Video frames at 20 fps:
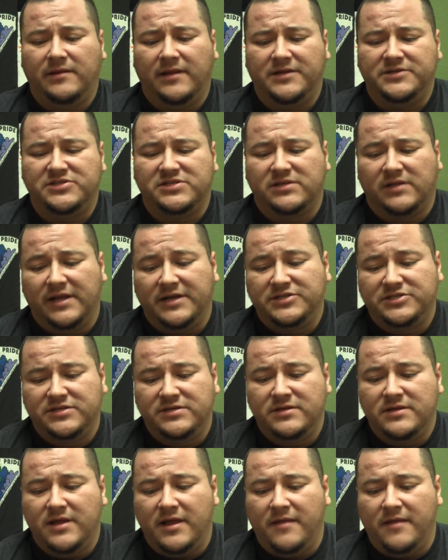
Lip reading: legislation,